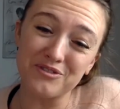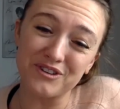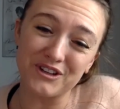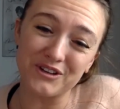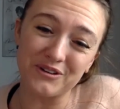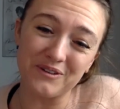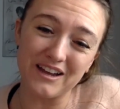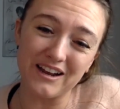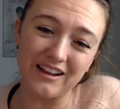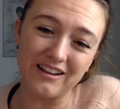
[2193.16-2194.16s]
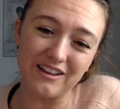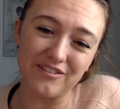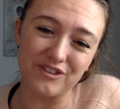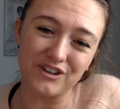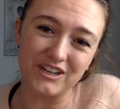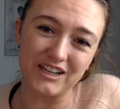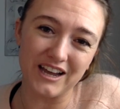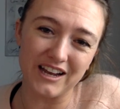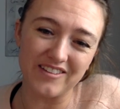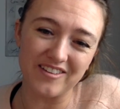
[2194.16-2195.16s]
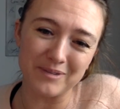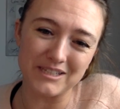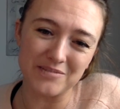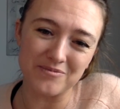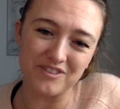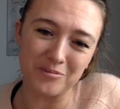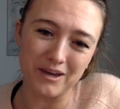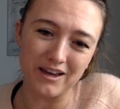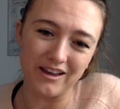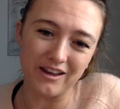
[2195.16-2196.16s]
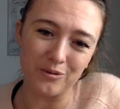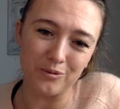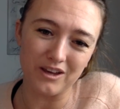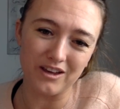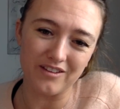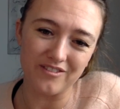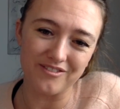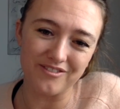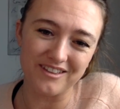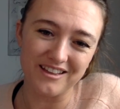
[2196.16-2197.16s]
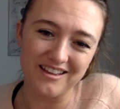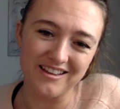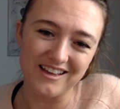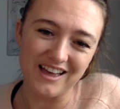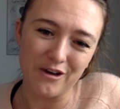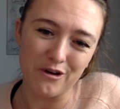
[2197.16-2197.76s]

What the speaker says: for you, and I'd love for you to kind of give me some feedback in a week of how